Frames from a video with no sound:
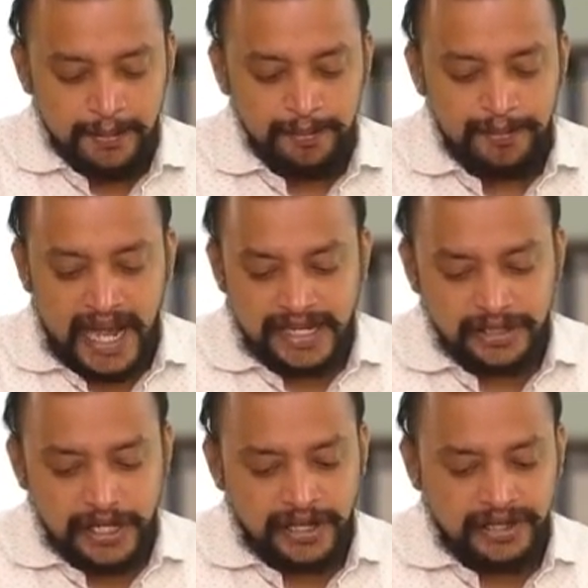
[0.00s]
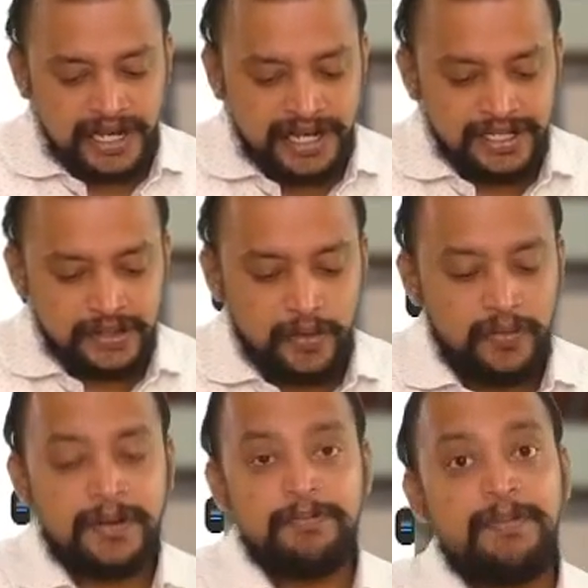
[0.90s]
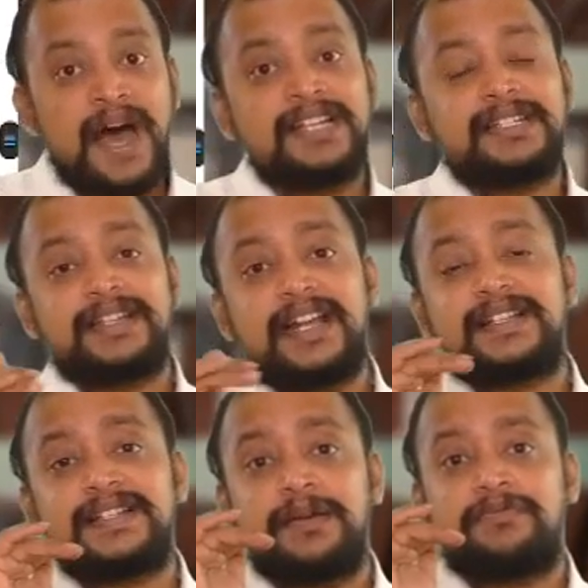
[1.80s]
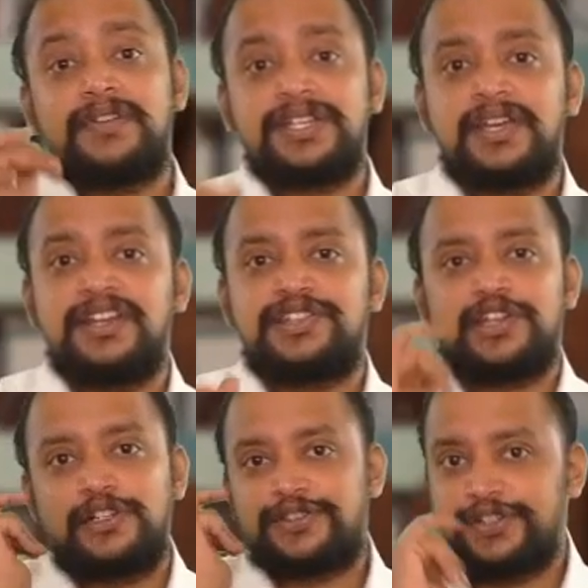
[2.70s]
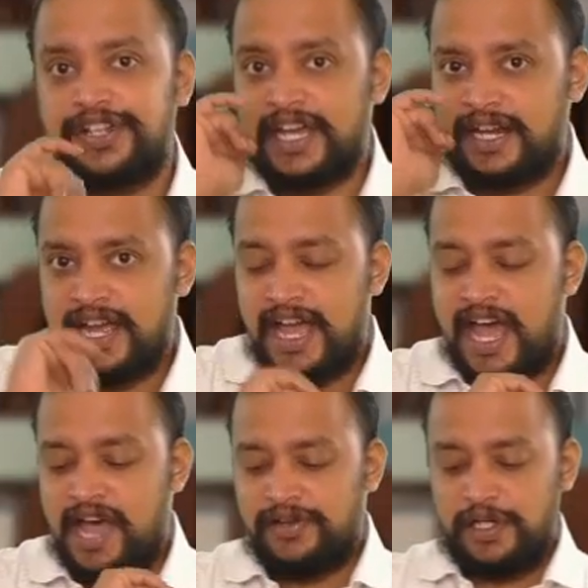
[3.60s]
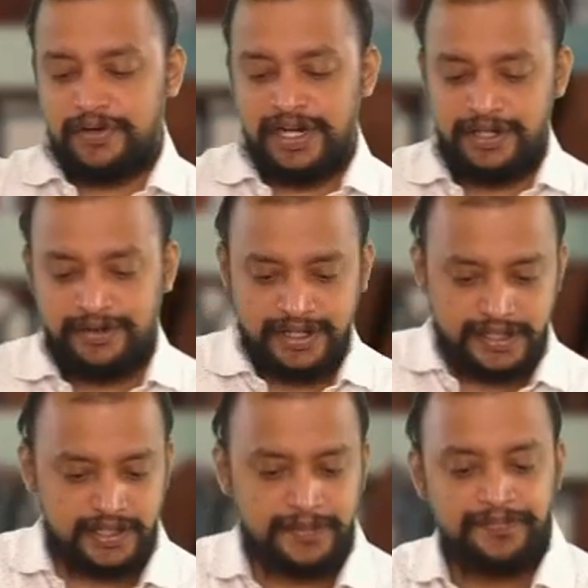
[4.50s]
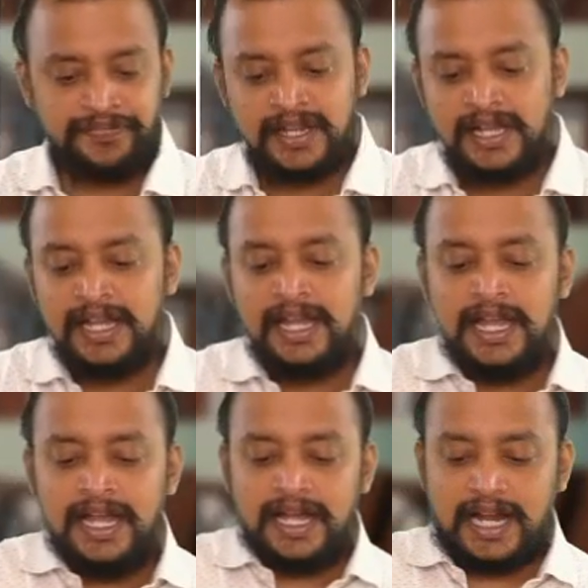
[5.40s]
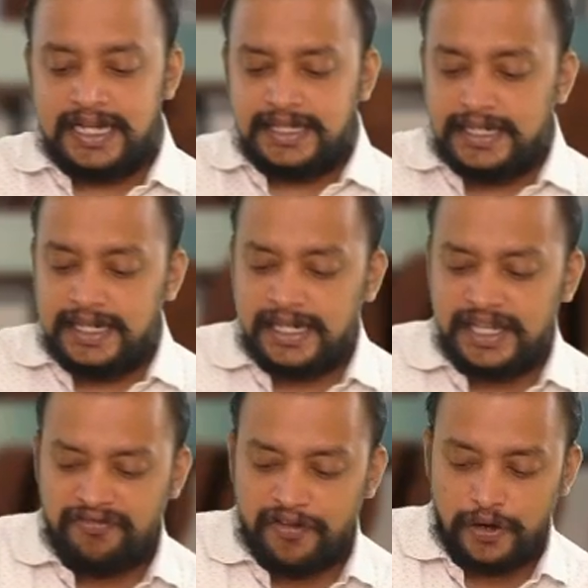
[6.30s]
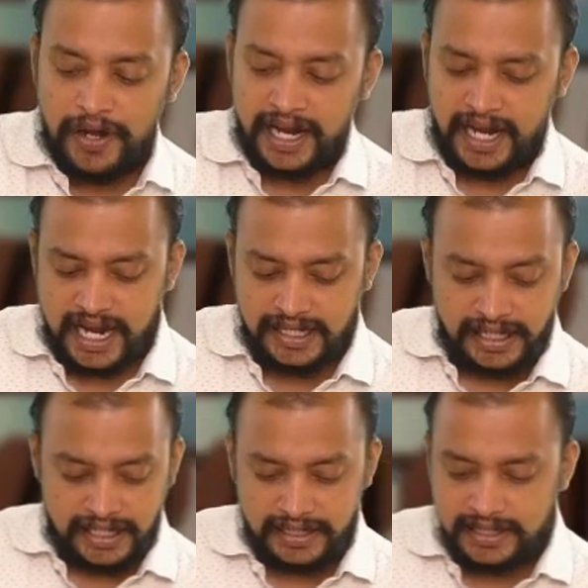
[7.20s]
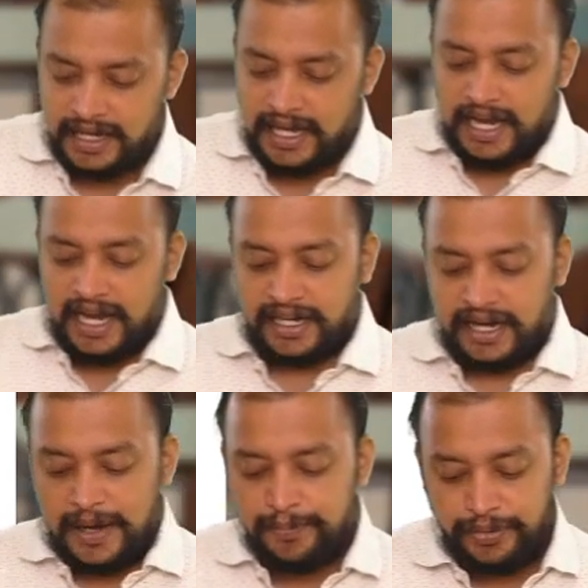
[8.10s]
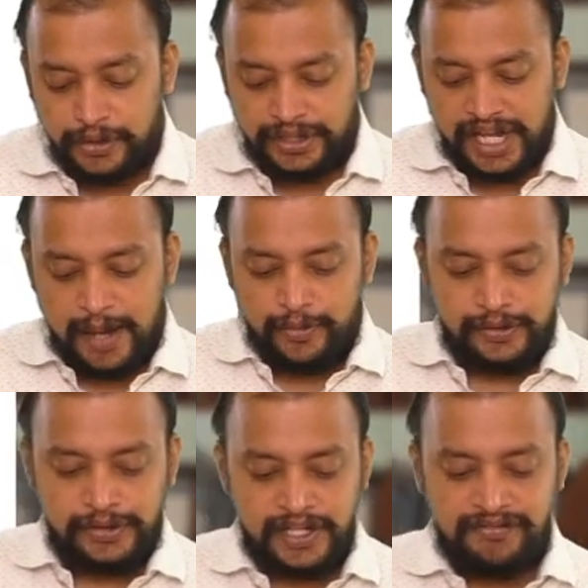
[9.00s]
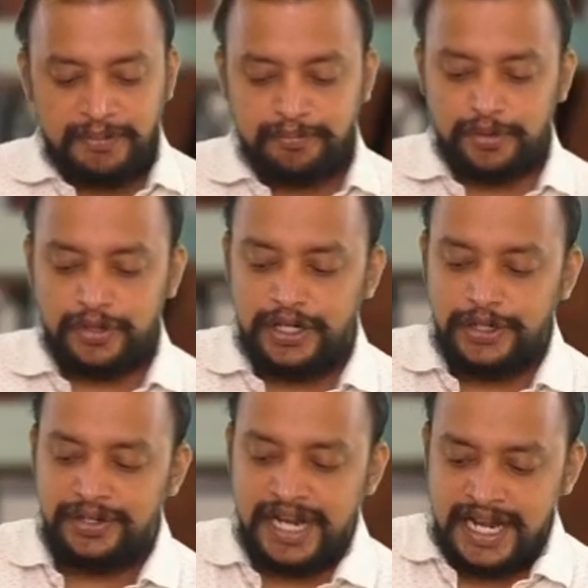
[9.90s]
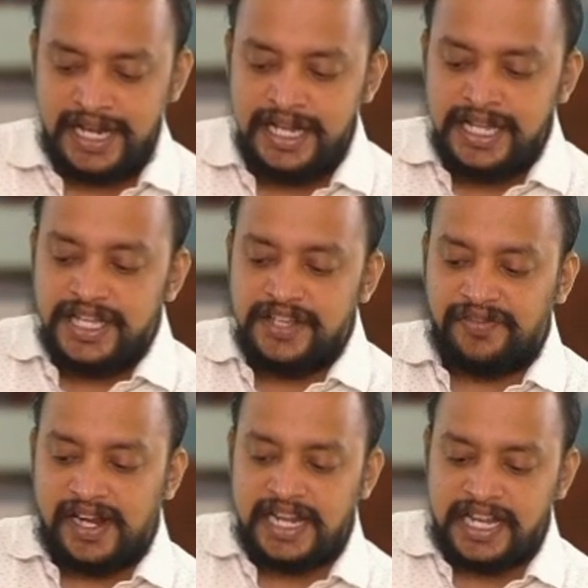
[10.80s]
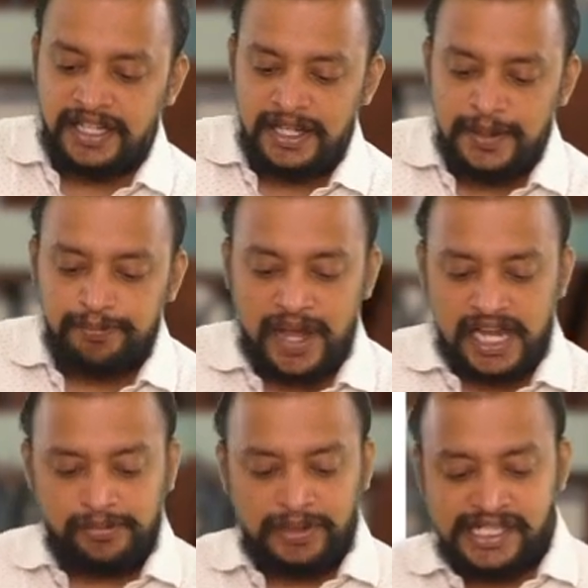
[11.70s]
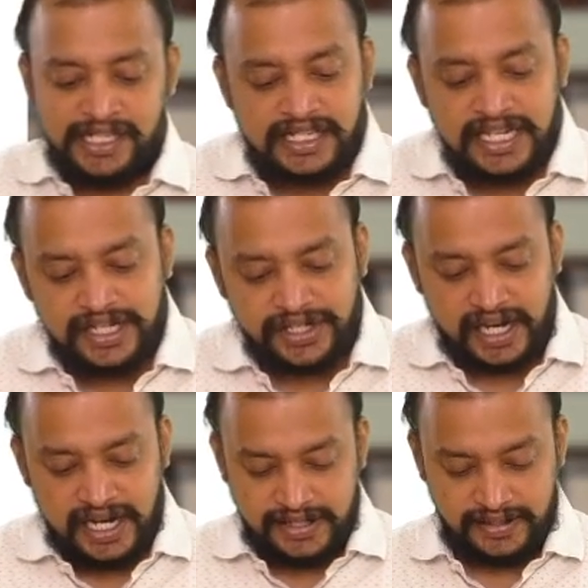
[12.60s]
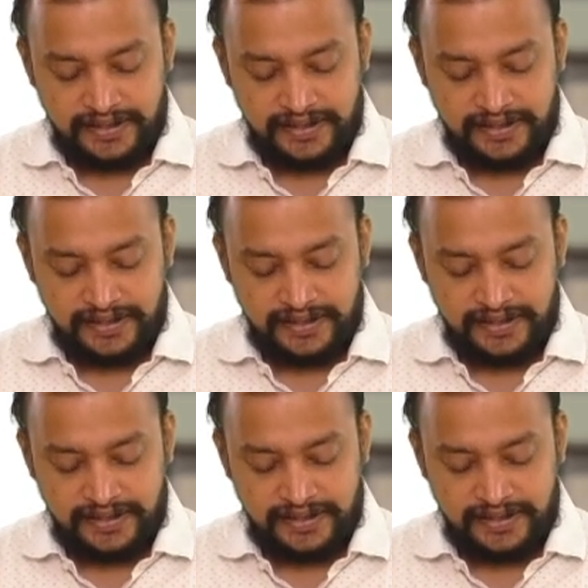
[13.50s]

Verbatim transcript: Based on this, one past exam question is also there. Have a look into this. Consider the following cases and compute the amount of import duty, if any, payable in each case.